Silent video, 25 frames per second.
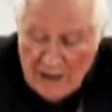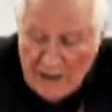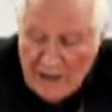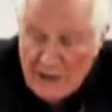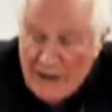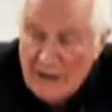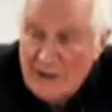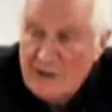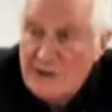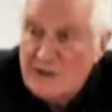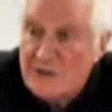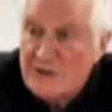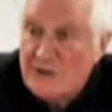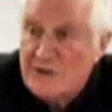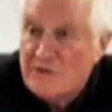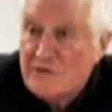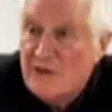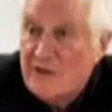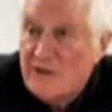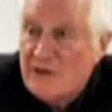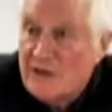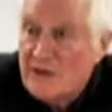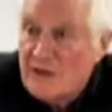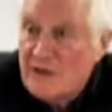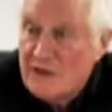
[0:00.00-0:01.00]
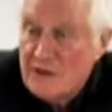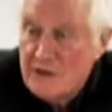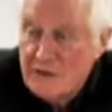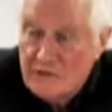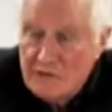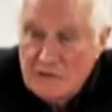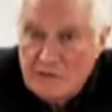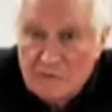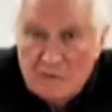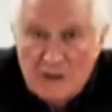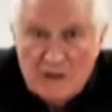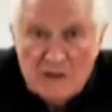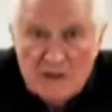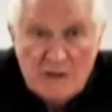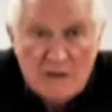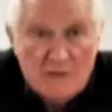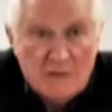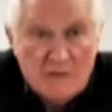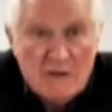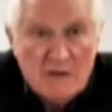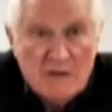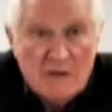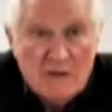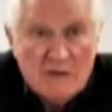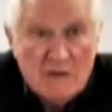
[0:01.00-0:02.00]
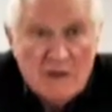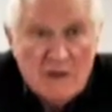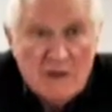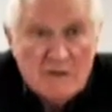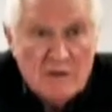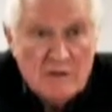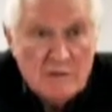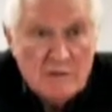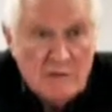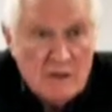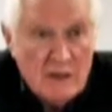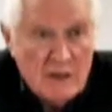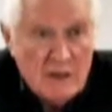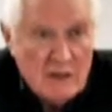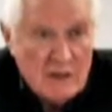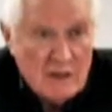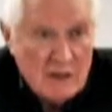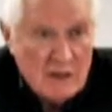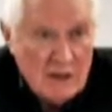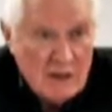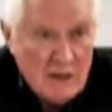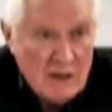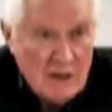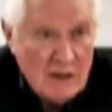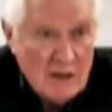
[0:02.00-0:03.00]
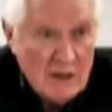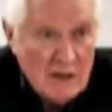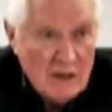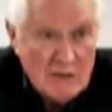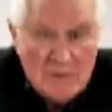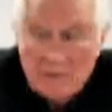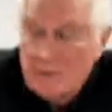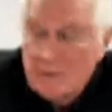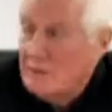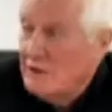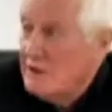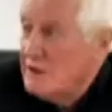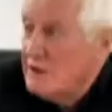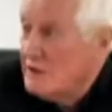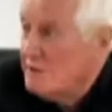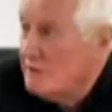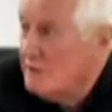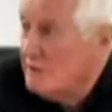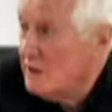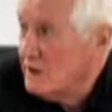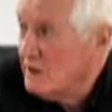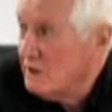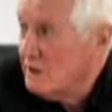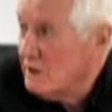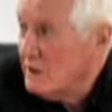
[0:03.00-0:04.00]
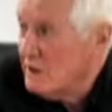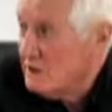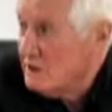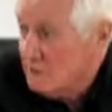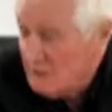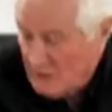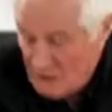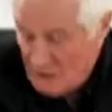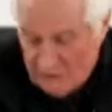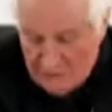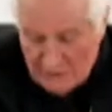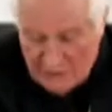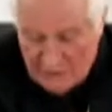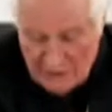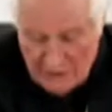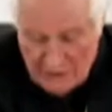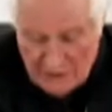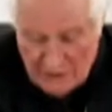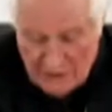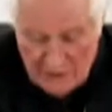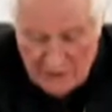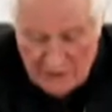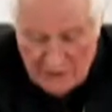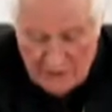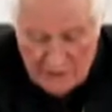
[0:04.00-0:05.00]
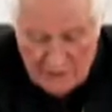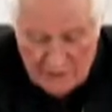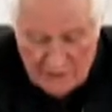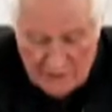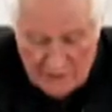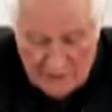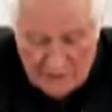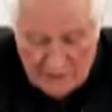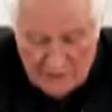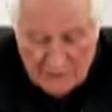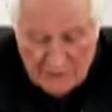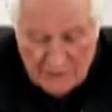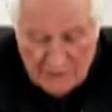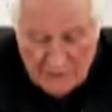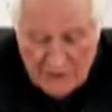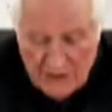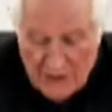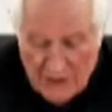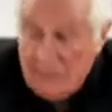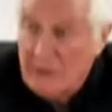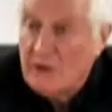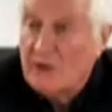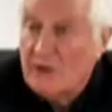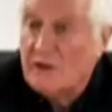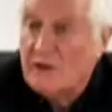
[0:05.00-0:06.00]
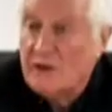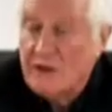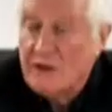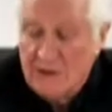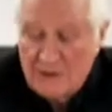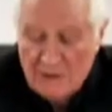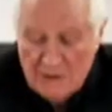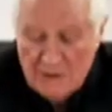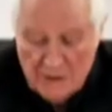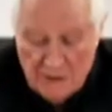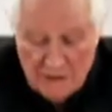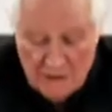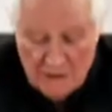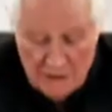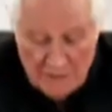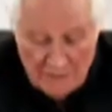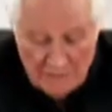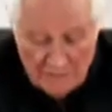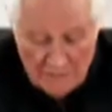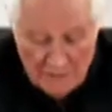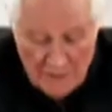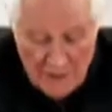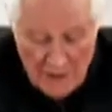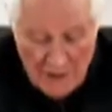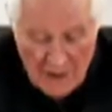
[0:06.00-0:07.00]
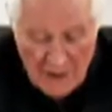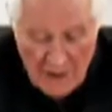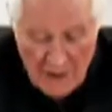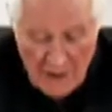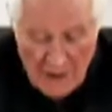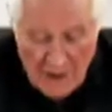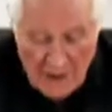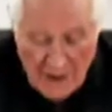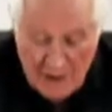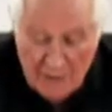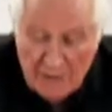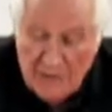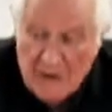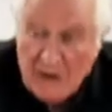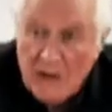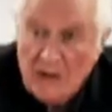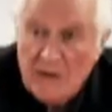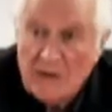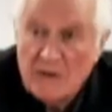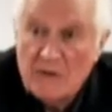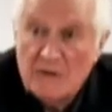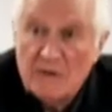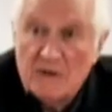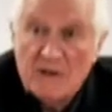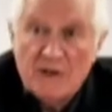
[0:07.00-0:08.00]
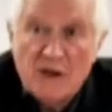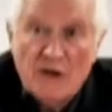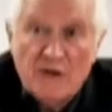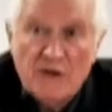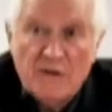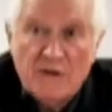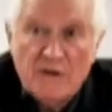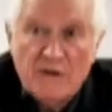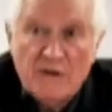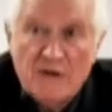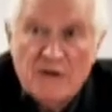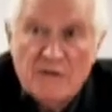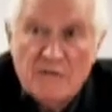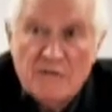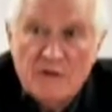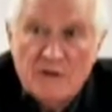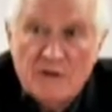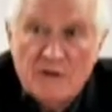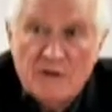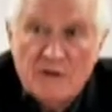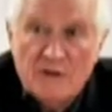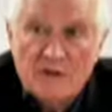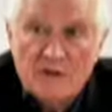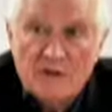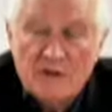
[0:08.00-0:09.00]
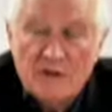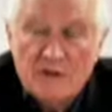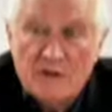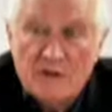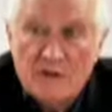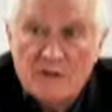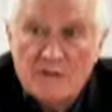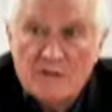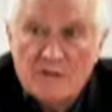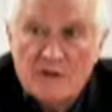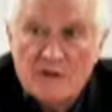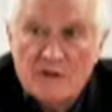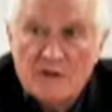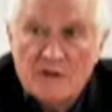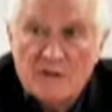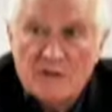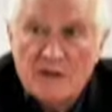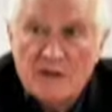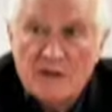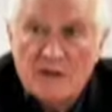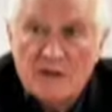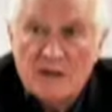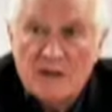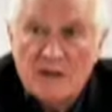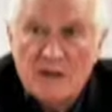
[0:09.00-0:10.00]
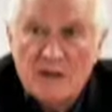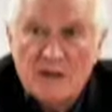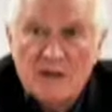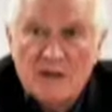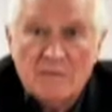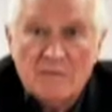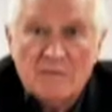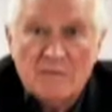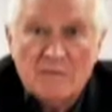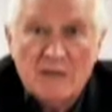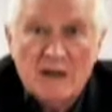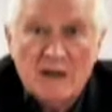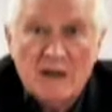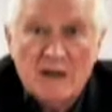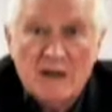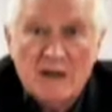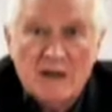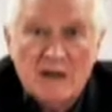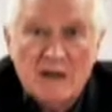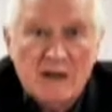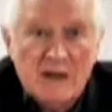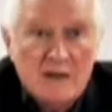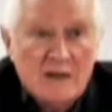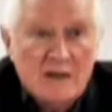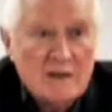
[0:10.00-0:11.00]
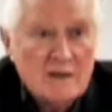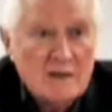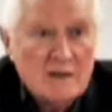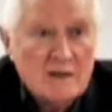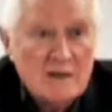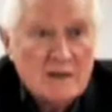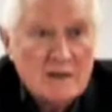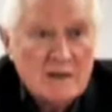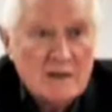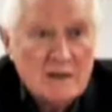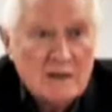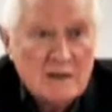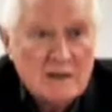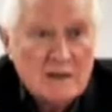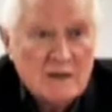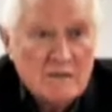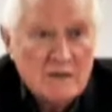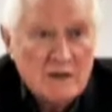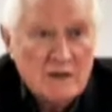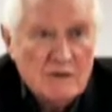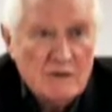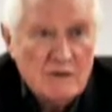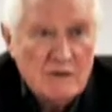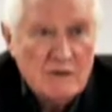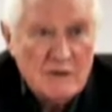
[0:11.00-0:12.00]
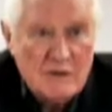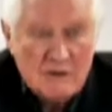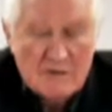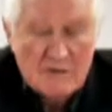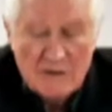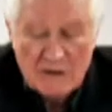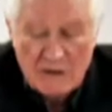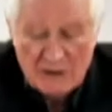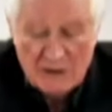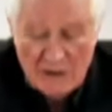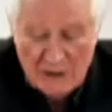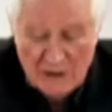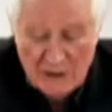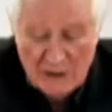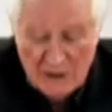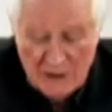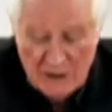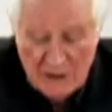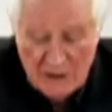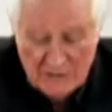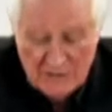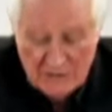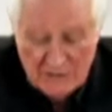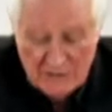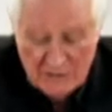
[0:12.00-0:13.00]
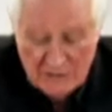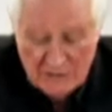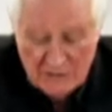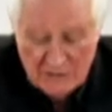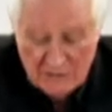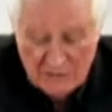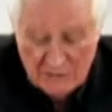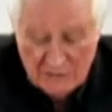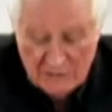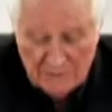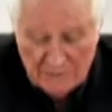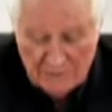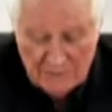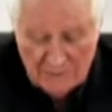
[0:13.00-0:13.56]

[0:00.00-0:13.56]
London's finest would be somebody who'd never been a policeman in the Metropolitan Police. And, of course, this got up a lot of noses. And particularly within the firm within a firm, which is what the elite detective units of Scotland Yard would call.